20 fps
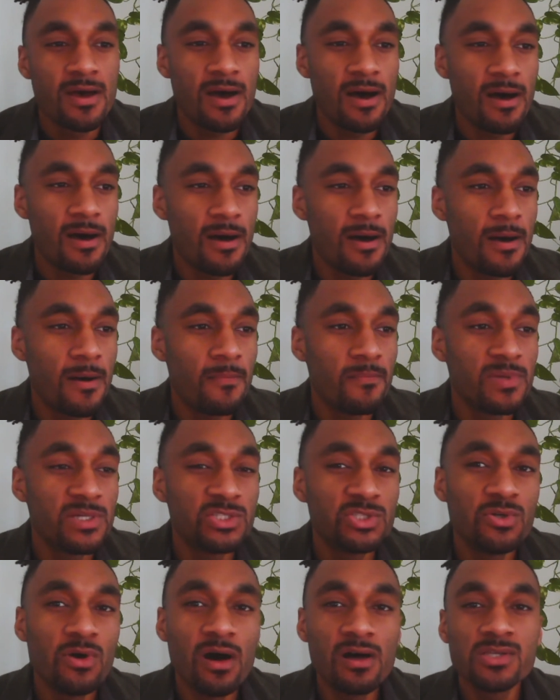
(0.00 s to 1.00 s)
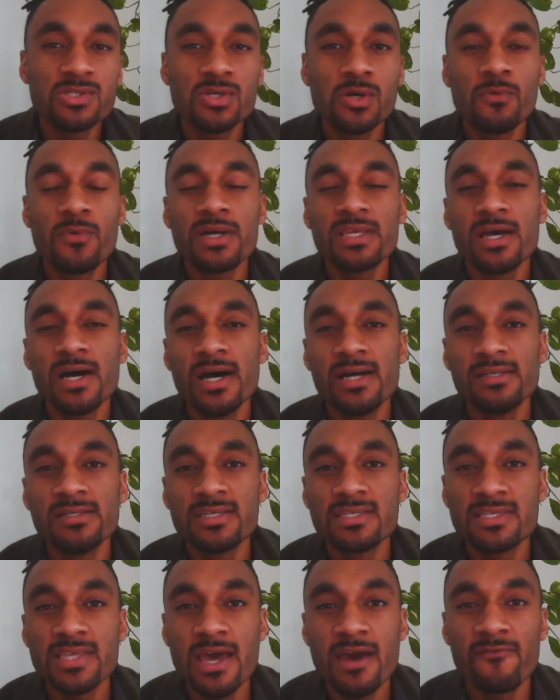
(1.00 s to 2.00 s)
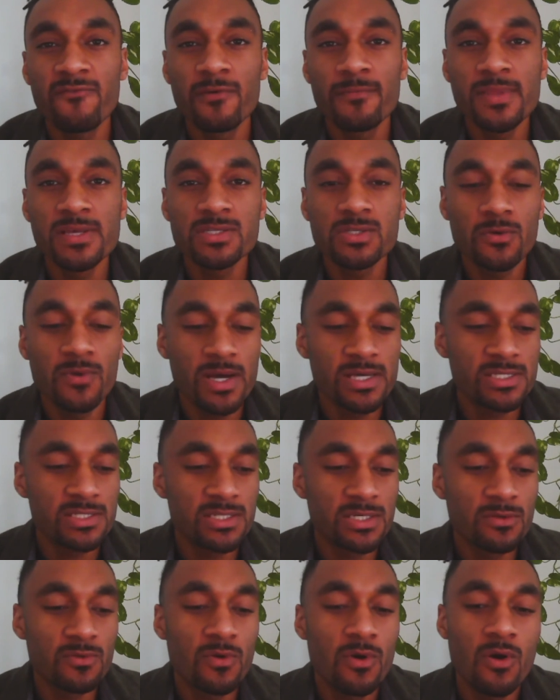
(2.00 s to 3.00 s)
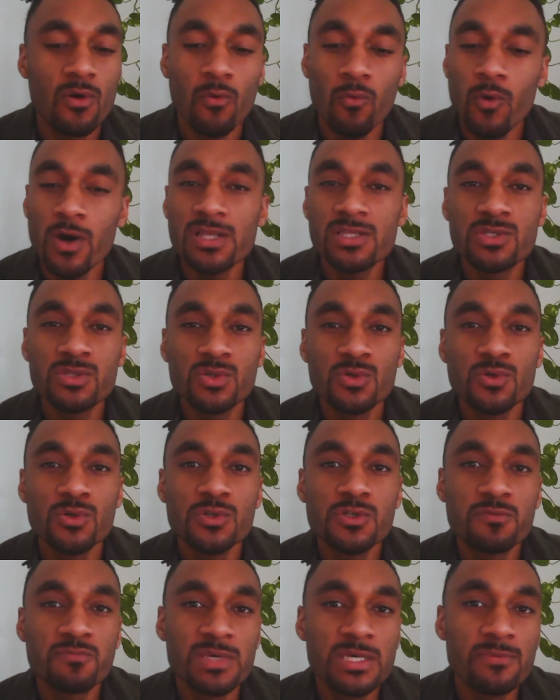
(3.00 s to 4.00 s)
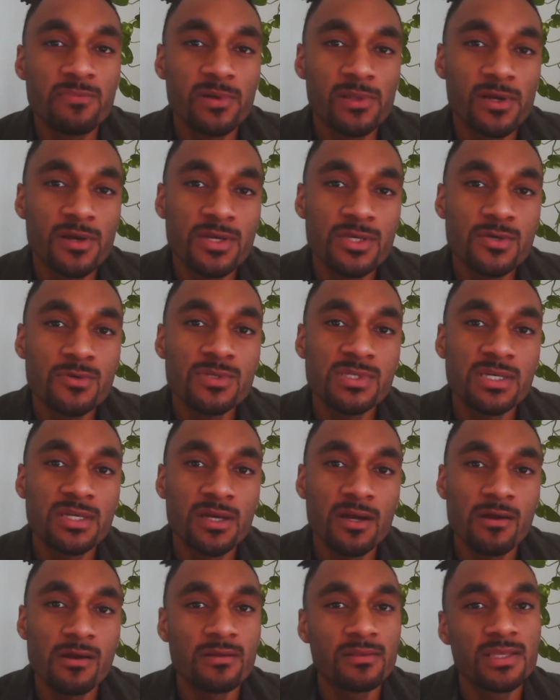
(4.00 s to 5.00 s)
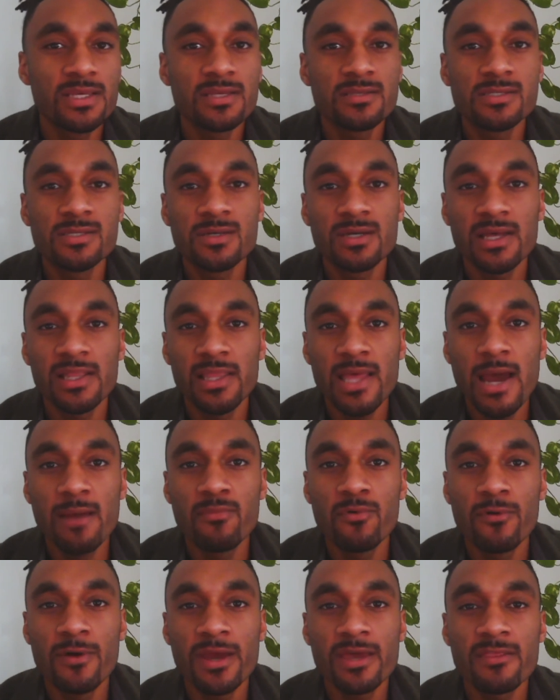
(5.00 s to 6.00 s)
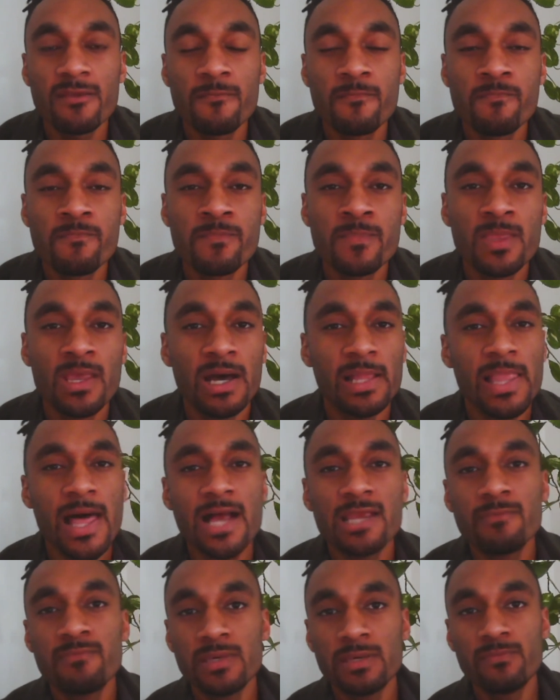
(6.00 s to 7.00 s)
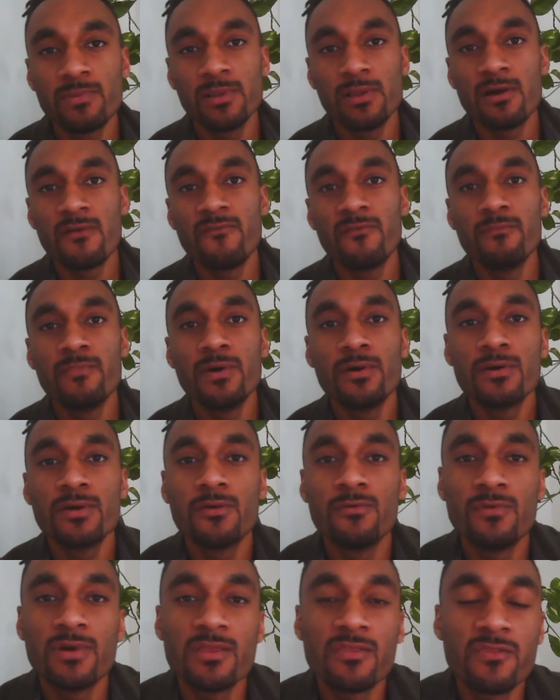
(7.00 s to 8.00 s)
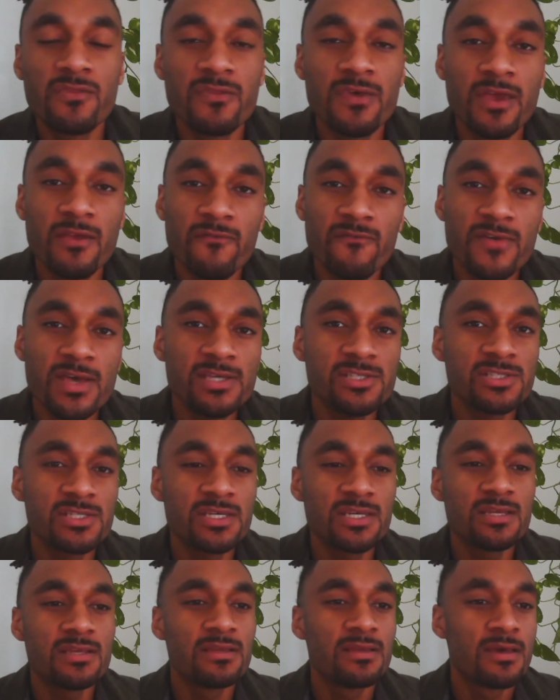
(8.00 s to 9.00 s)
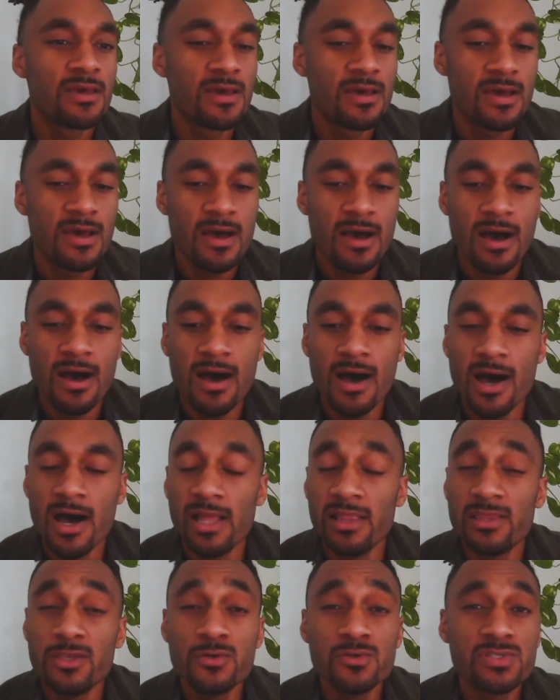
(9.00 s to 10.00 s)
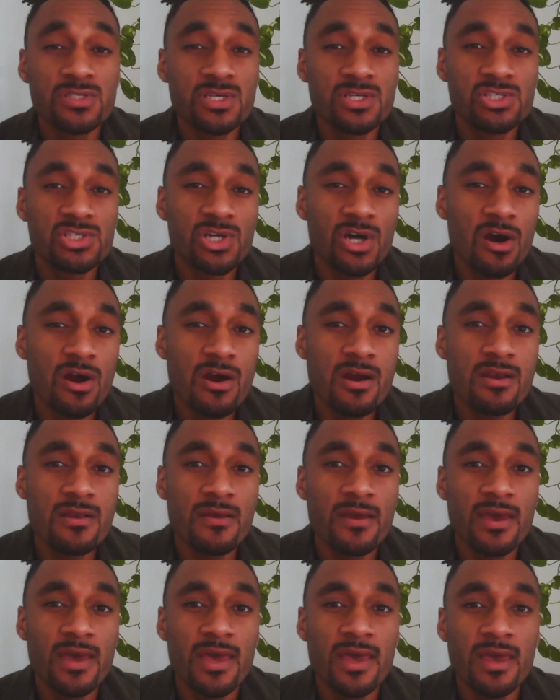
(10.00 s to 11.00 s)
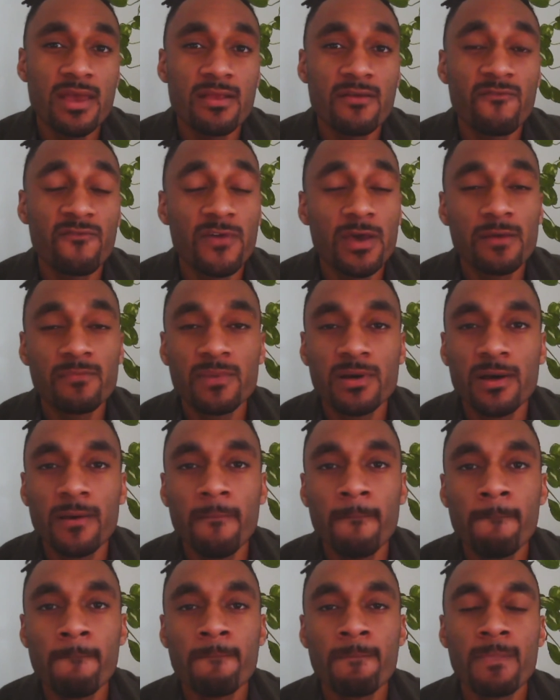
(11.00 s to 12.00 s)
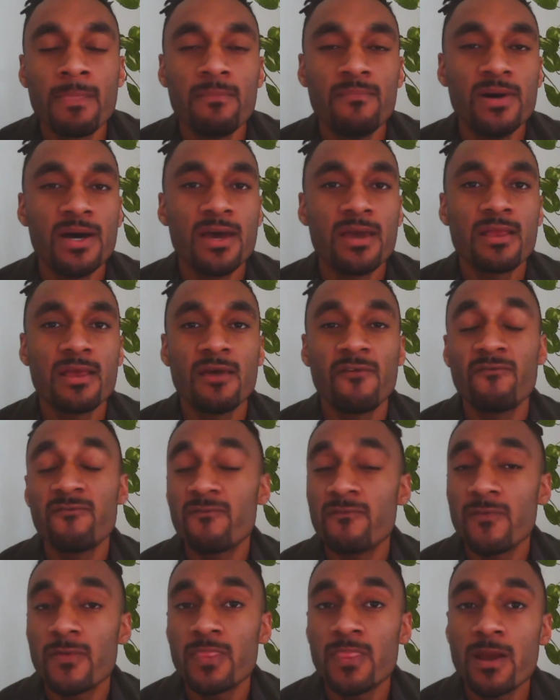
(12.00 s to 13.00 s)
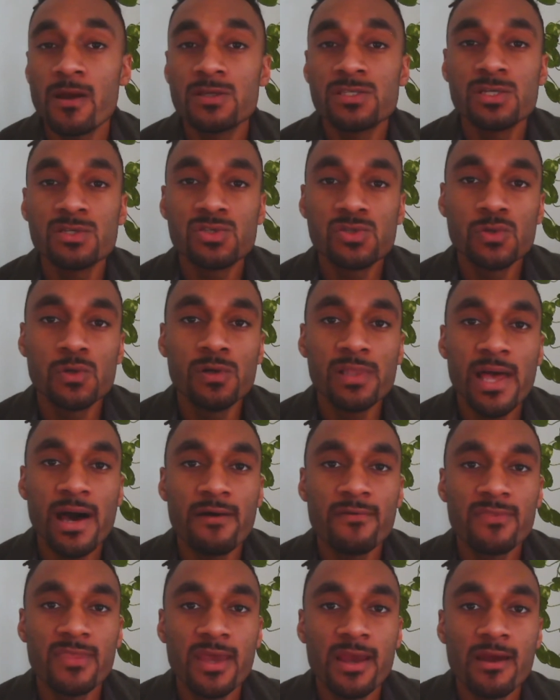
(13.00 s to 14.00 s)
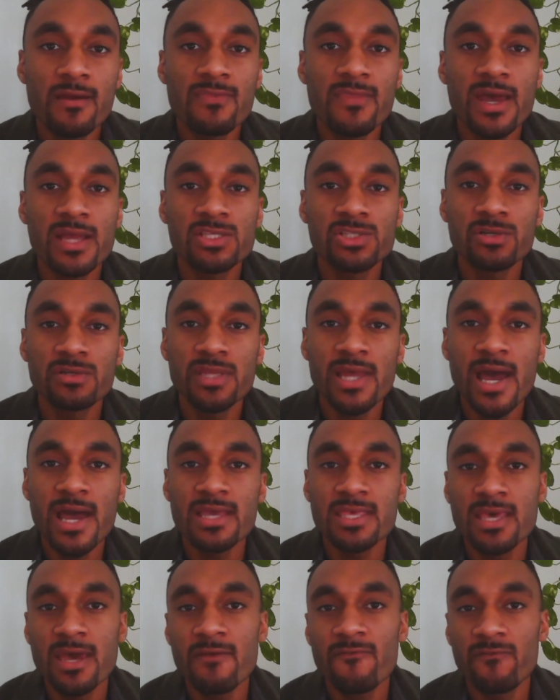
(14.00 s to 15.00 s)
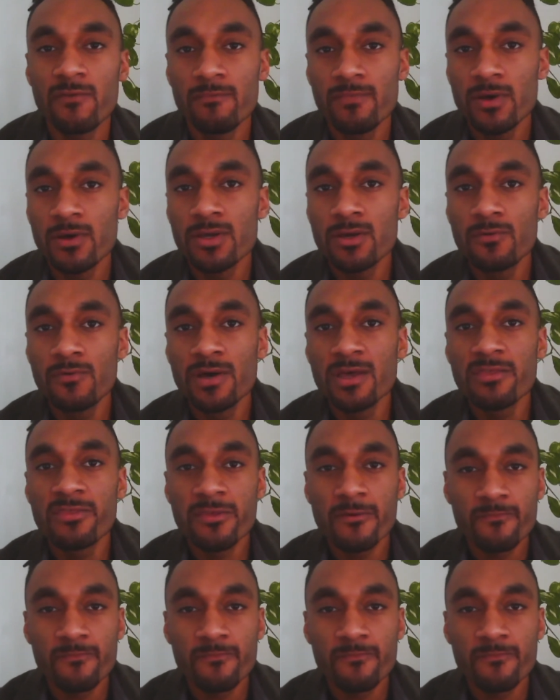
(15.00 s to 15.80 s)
But you also want to understand from this question what tools people are using currently to collaborate. A lot of people are familiar with InVision, Lucid Chart, and Figma. But if there's a tool out there that you're not yet familiar with,